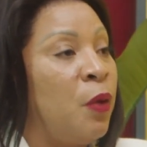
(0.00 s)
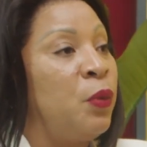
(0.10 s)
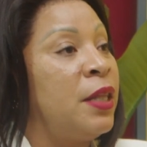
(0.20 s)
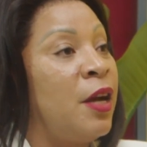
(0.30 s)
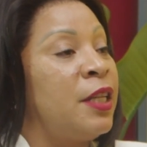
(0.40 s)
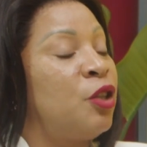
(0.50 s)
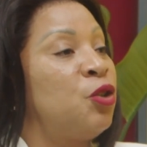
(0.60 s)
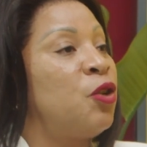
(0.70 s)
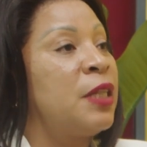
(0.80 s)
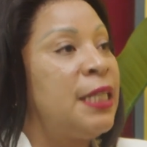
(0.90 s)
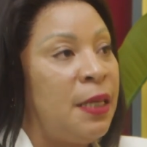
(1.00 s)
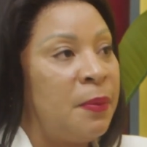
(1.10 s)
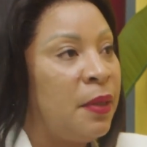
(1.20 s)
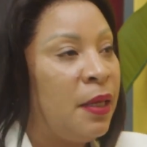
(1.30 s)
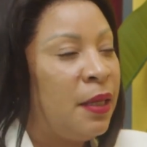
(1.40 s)
without a strong
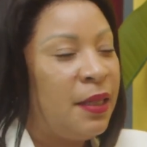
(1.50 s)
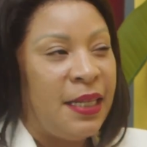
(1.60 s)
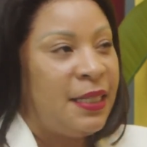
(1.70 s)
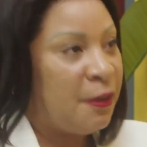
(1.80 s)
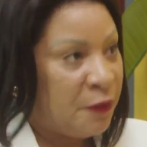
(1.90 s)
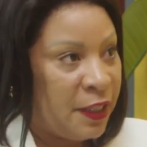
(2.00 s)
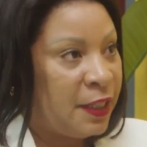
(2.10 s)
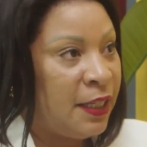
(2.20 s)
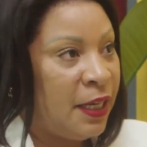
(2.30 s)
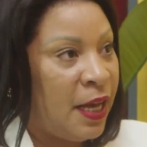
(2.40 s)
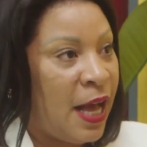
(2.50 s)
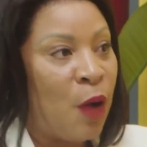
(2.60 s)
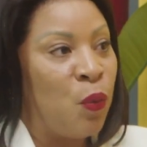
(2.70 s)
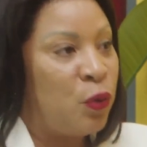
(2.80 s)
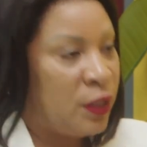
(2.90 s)
team, then definitely I
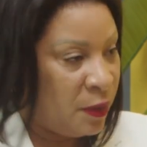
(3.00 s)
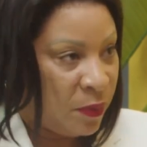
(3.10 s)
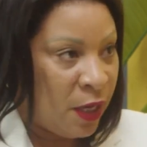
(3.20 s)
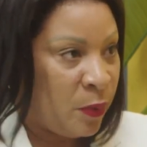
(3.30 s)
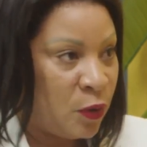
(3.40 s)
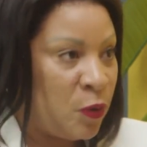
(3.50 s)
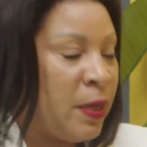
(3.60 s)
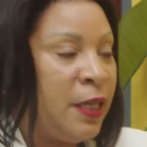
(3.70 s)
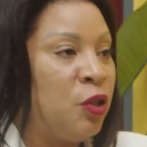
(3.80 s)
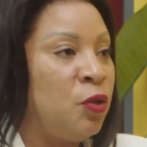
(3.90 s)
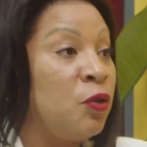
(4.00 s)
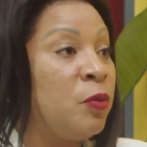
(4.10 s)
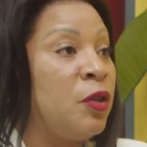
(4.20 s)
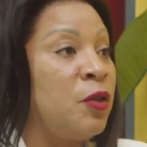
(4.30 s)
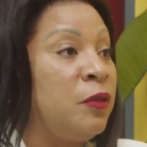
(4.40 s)
wouldn't be able to manage to do
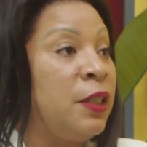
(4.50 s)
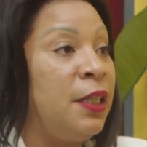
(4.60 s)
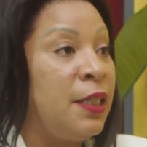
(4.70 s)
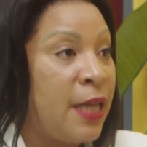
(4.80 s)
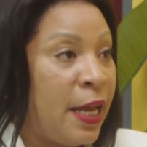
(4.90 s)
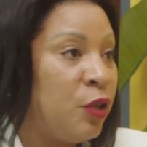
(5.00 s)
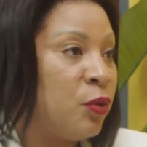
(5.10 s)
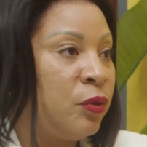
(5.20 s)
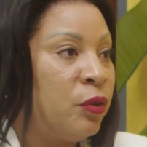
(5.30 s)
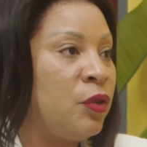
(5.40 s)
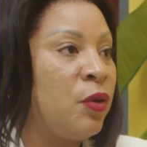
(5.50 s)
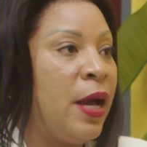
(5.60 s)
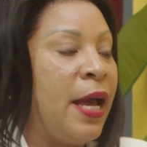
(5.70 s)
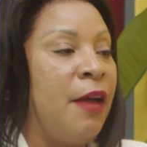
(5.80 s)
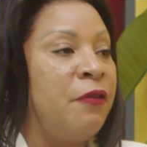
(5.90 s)
most of the things I do. So
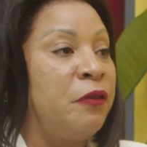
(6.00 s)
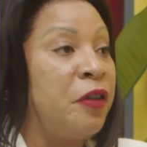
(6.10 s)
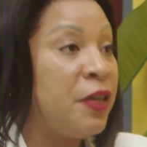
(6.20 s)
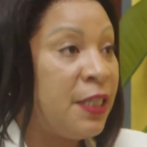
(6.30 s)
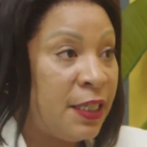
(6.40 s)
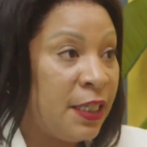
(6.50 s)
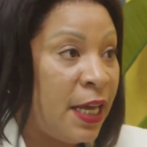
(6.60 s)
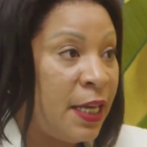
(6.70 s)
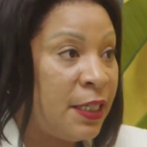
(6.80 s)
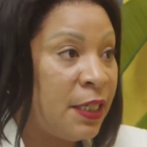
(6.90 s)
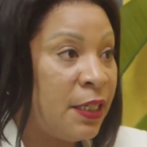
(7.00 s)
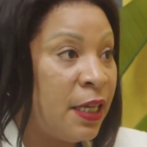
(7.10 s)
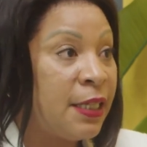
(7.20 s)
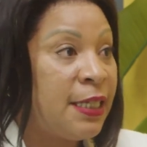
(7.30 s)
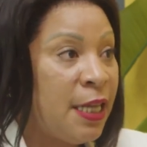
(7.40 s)
I have a very dedicated
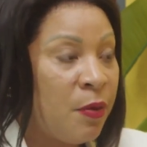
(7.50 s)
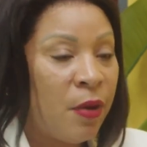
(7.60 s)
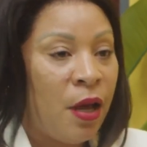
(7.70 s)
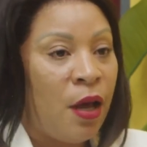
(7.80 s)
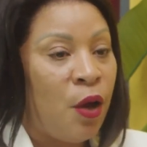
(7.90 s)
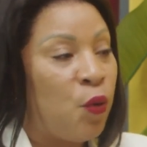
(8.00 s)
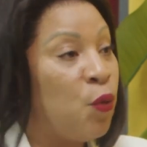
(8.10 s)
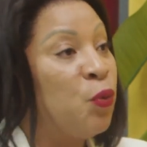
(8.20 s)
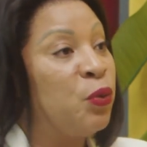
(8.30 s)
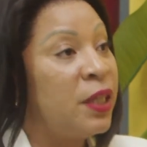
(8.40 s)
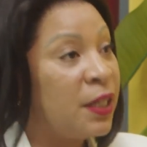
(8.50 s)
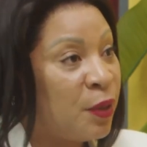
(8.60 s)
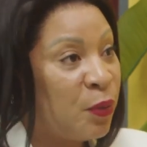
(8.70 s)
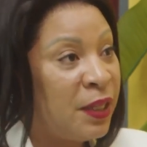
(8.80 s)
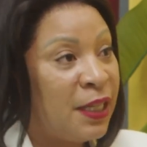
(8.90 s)
team who work
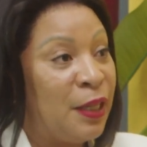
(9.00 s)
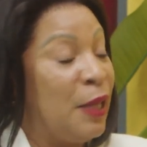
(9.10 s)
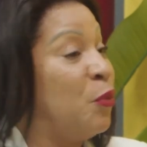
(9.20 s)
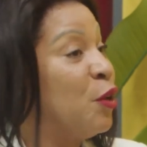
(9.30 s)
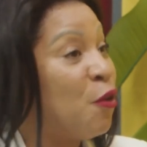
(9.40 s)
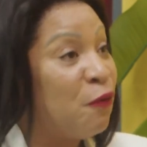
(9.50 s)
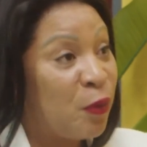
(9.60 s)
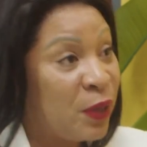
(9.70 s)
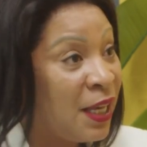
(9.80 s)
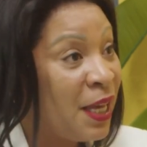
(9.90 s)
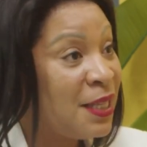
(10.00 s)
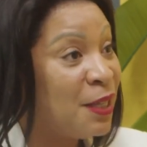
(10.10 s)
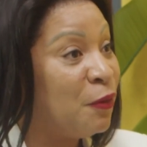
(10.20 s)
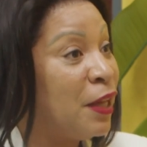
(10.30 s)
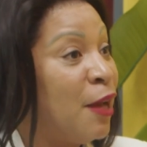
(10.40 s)
when they work over weekends
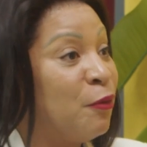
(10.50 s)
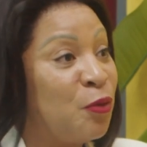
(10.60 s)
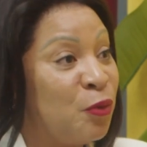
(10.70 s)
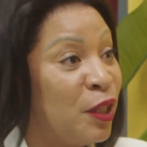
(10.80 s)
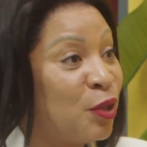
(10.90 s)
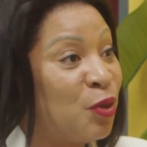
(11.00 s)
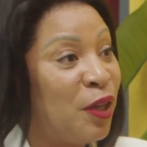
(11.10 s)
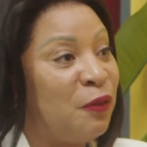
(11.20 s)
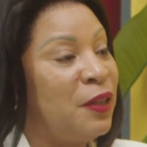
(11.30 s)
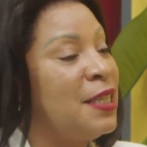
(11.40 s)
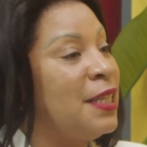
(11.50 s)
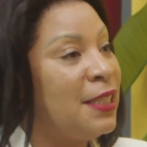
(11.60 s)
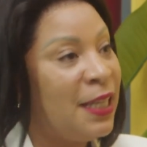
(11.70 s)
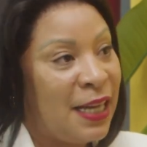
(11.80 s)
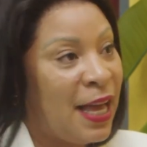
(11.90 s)
if they have to work. So if there's a
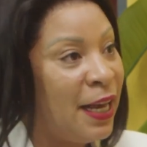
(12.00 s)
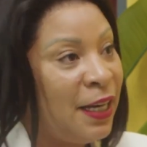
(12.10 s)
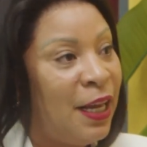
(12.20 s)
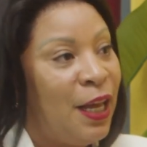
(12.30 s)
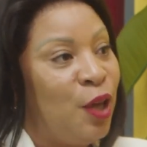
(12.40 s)
deadline,